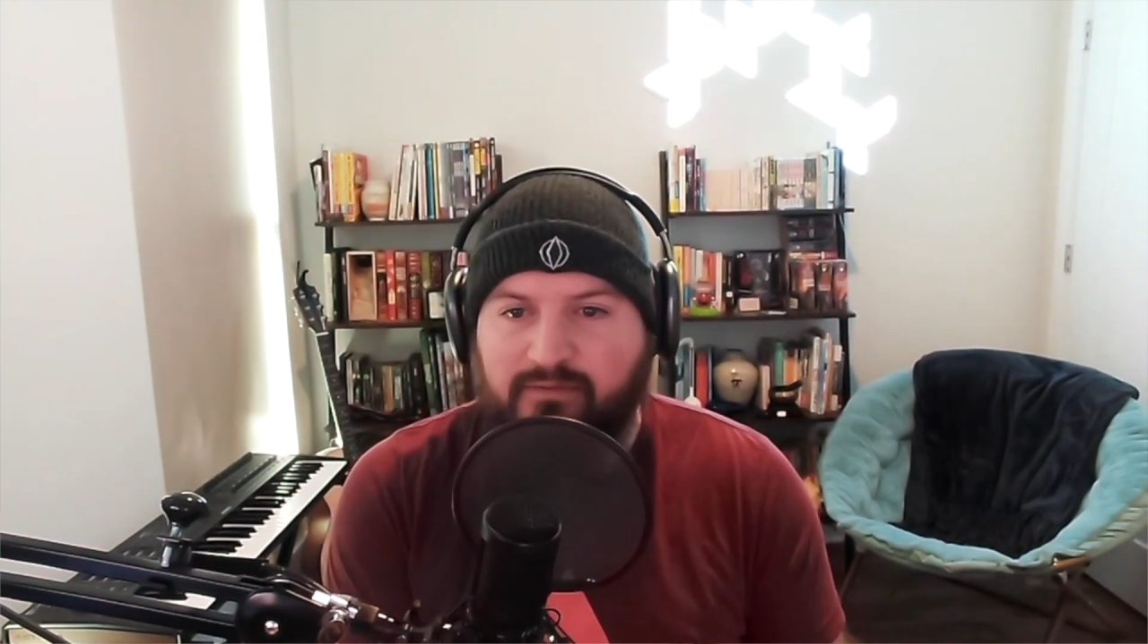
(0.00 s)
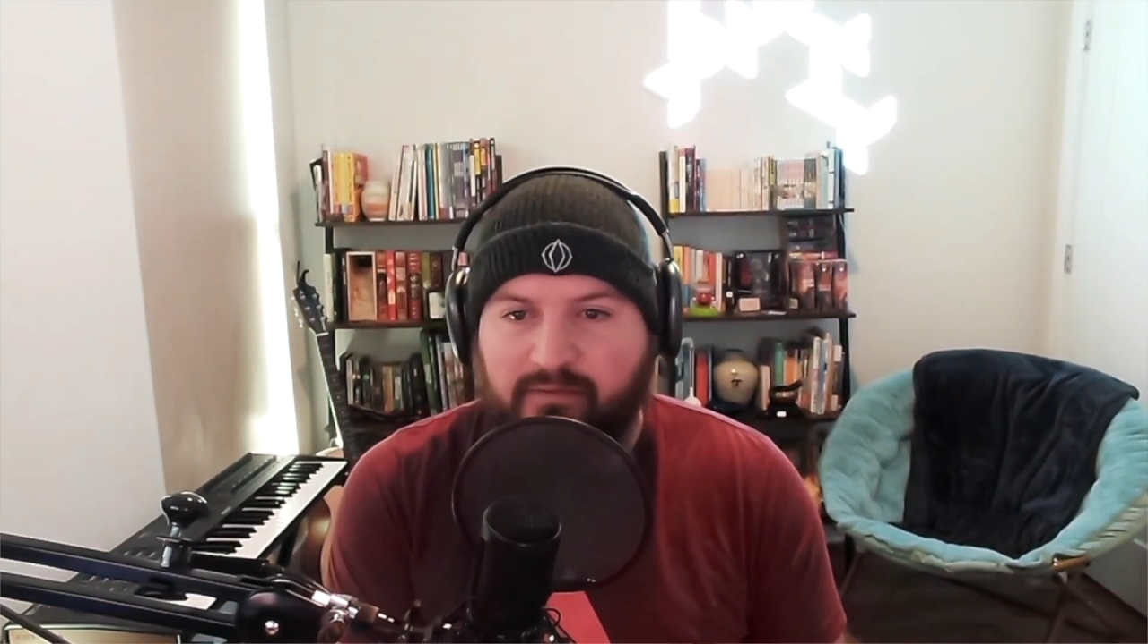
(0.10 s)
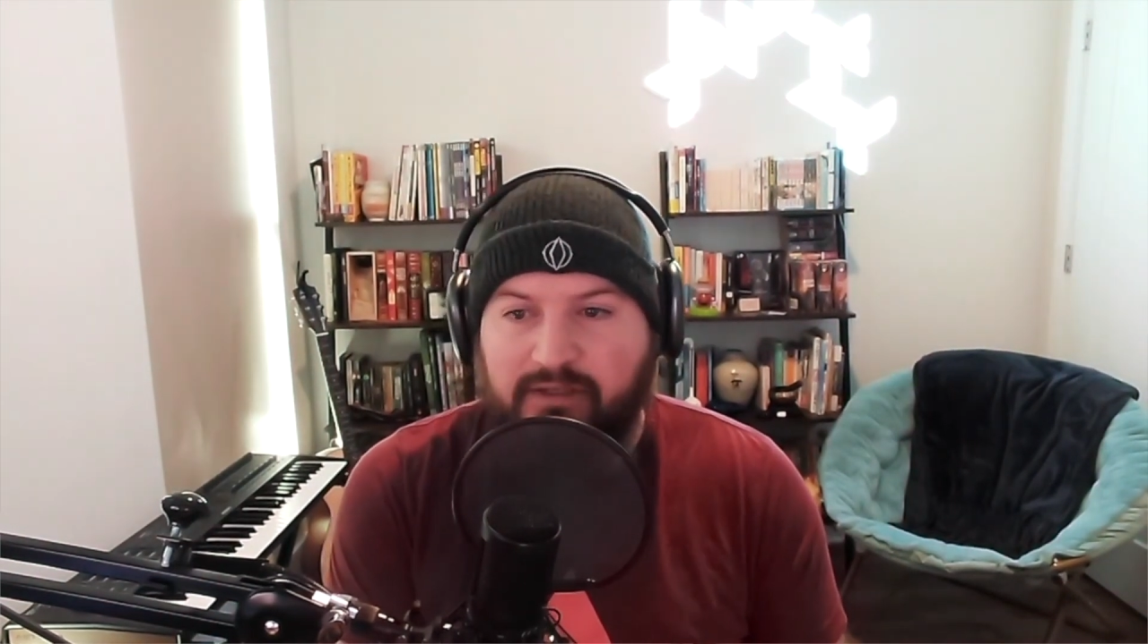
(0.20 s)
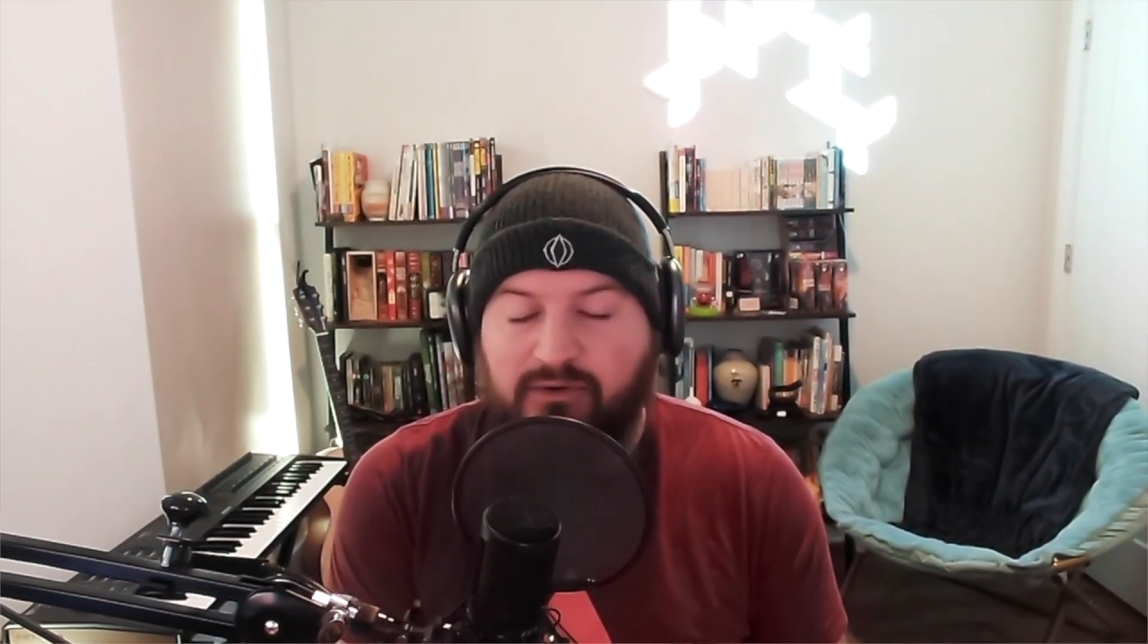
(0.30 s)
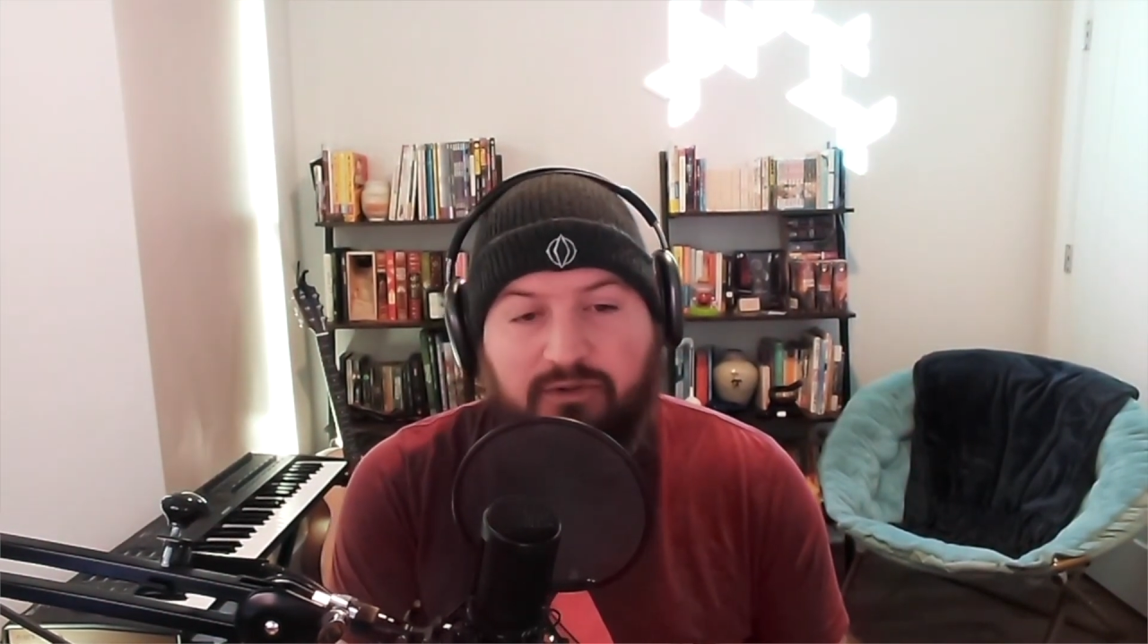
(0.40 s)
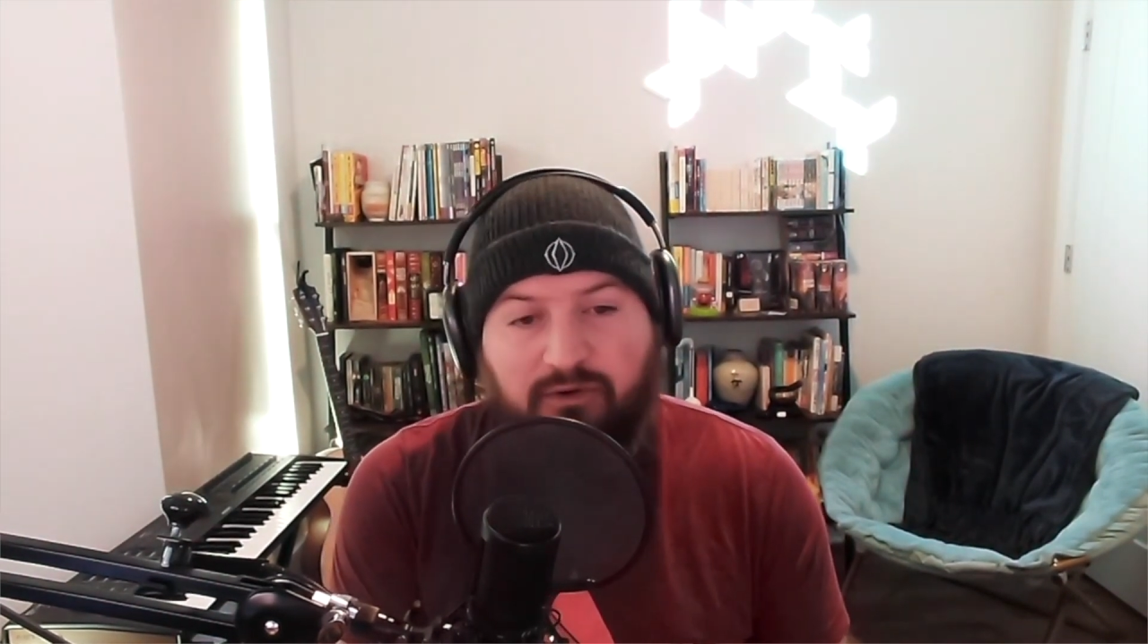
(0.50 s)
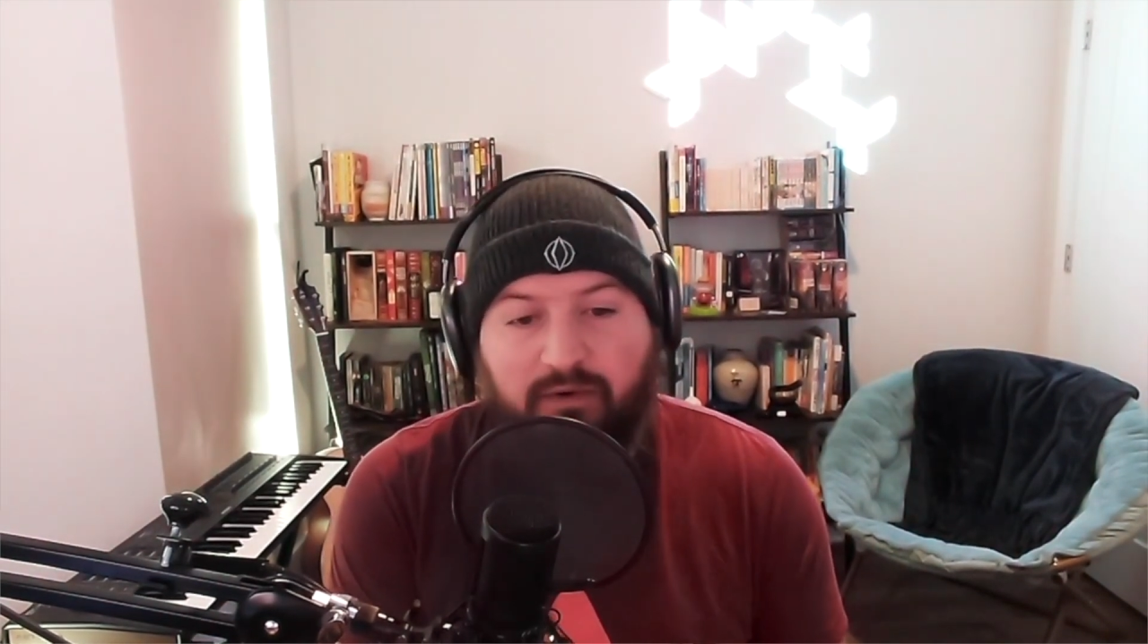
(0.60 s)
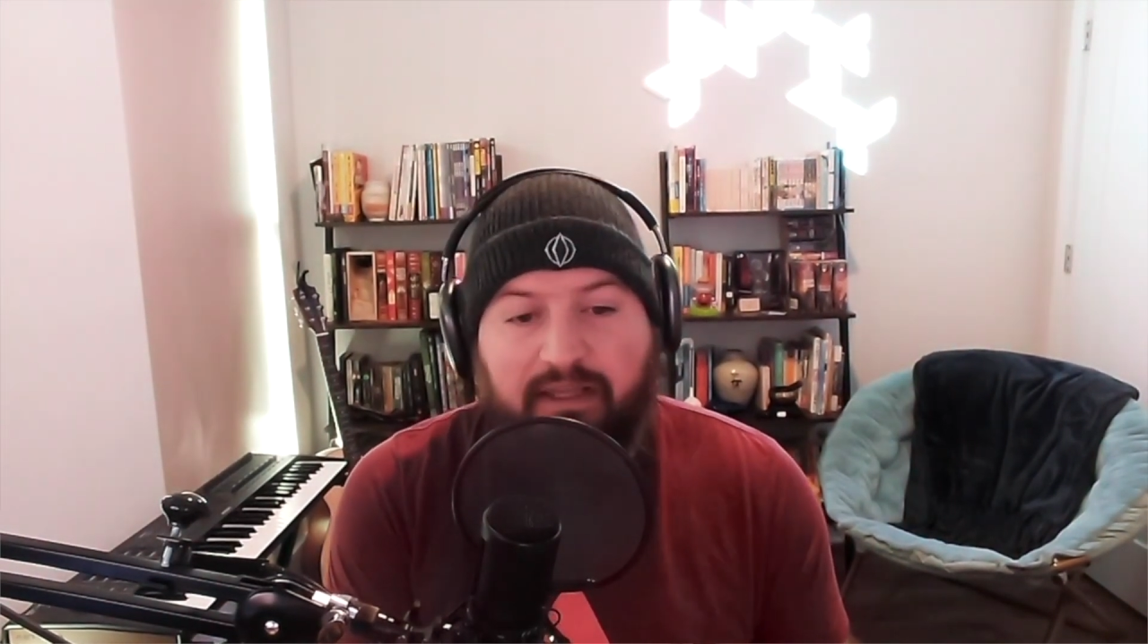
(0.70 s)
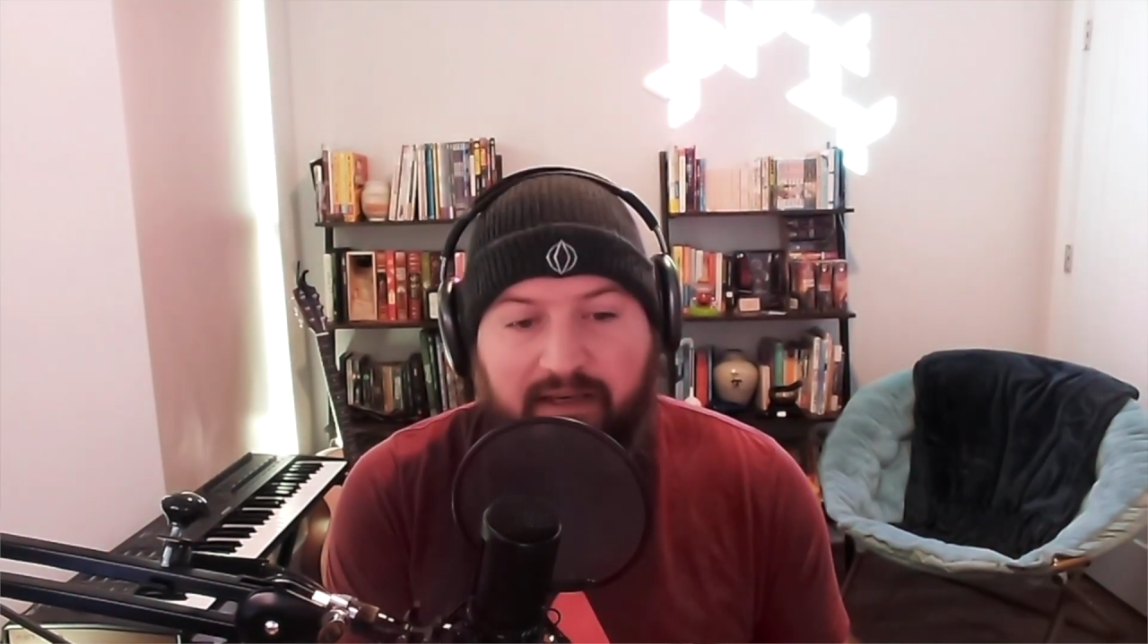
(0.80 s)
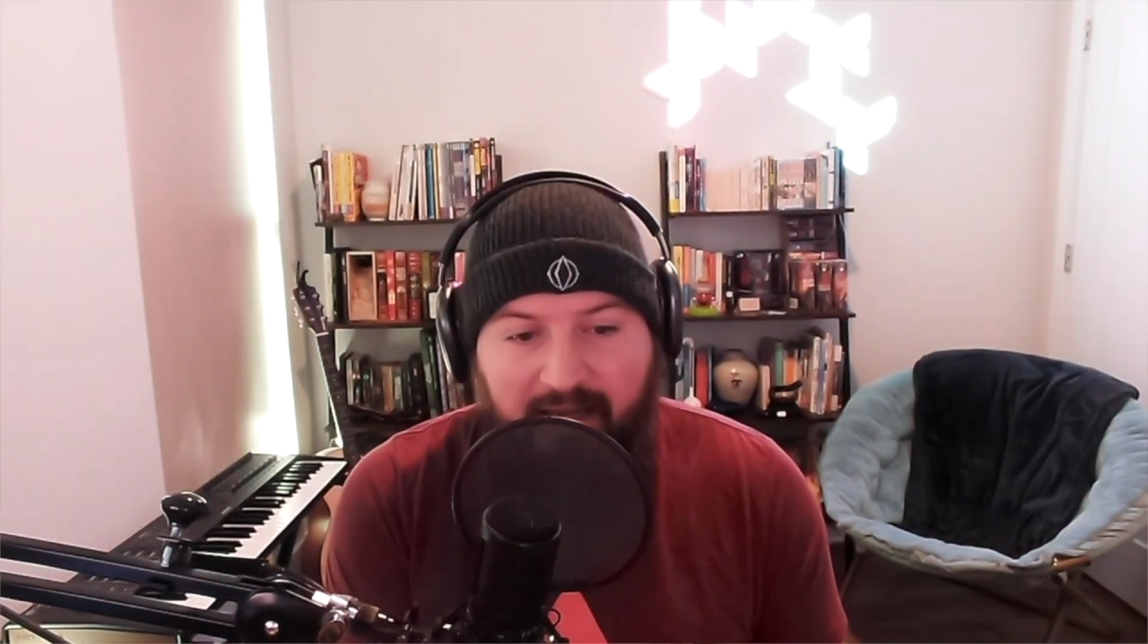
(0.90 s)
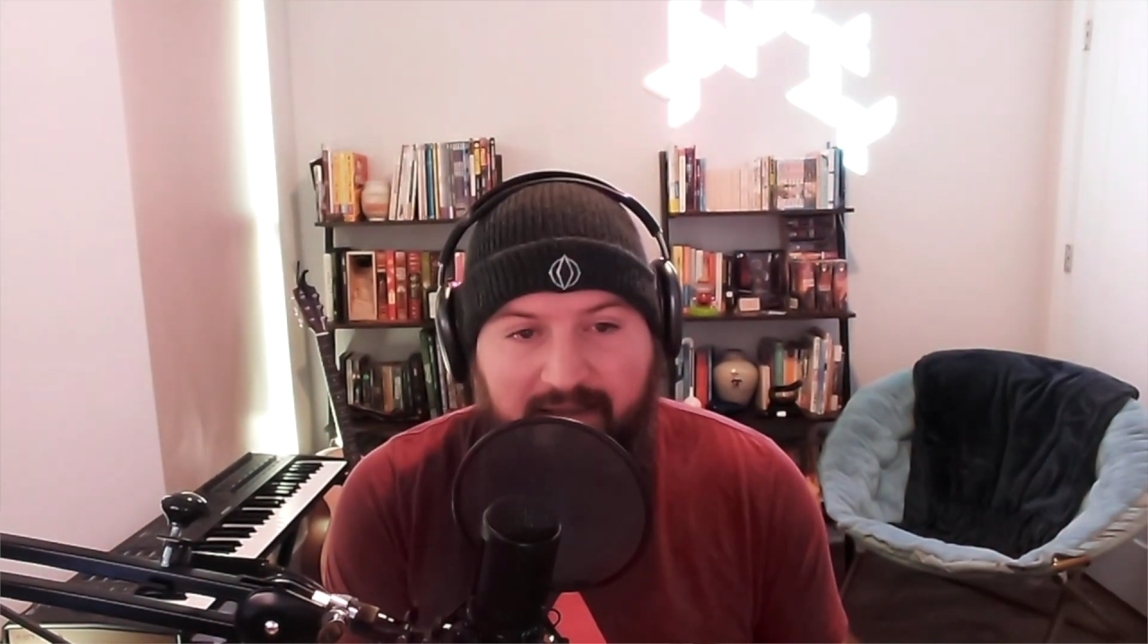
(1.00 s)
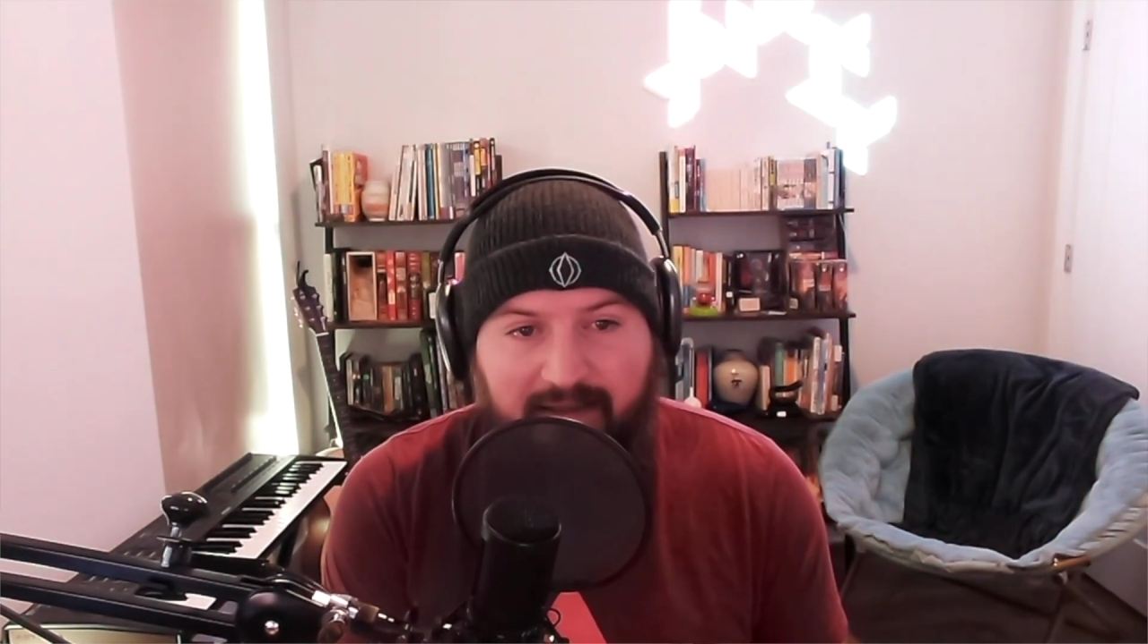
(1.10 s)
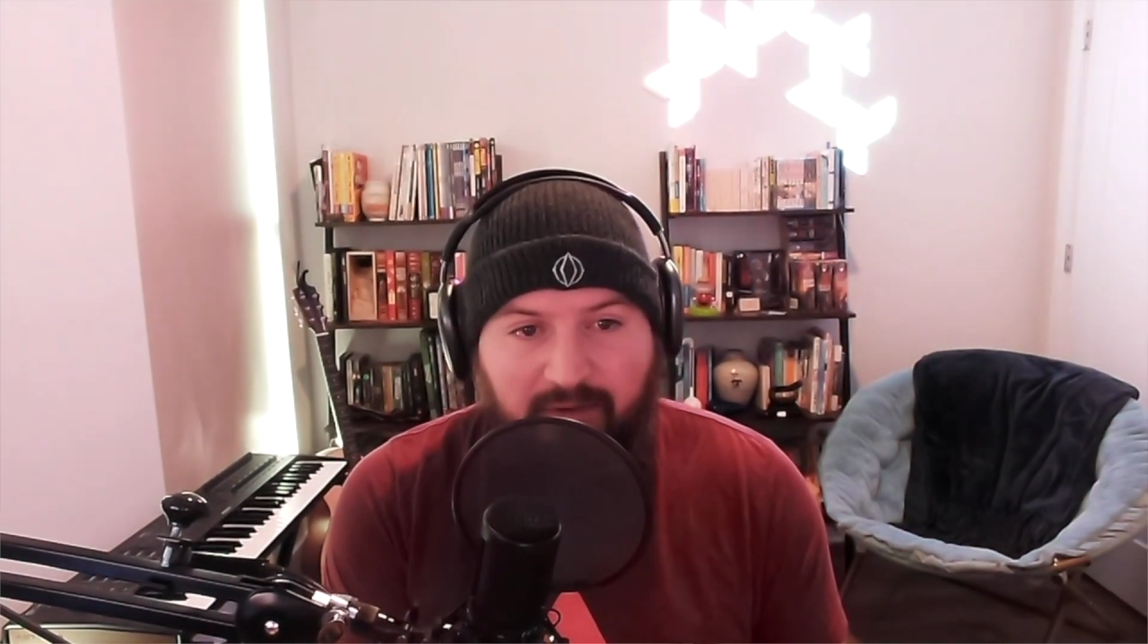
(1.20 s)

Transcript: resources are really nice.